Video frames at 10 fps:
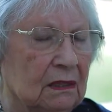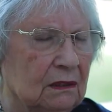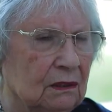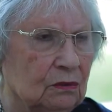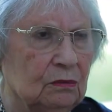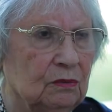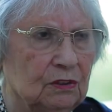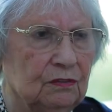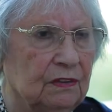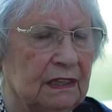The room
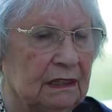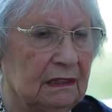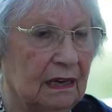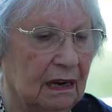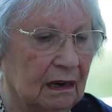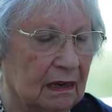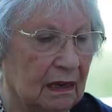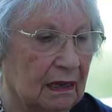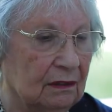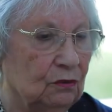was very dark,
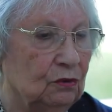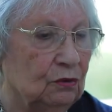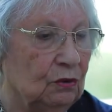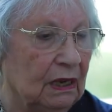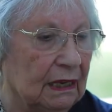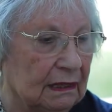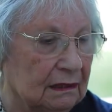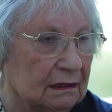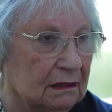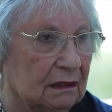and two
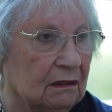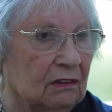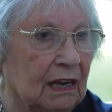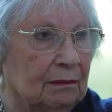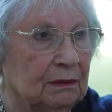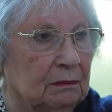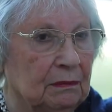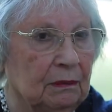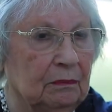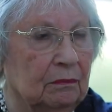hands grabbed
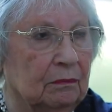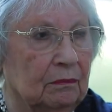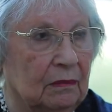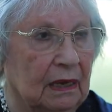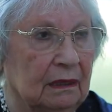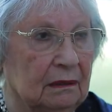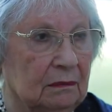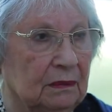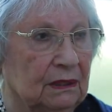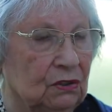me under
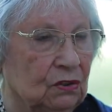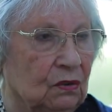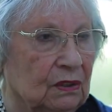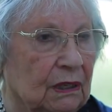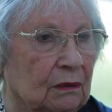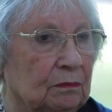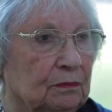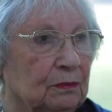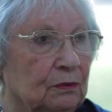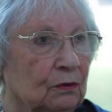my shoulder and
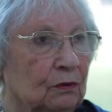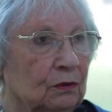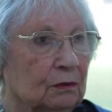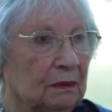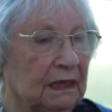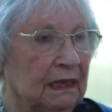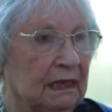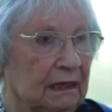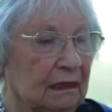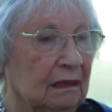pulled me
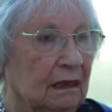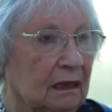in.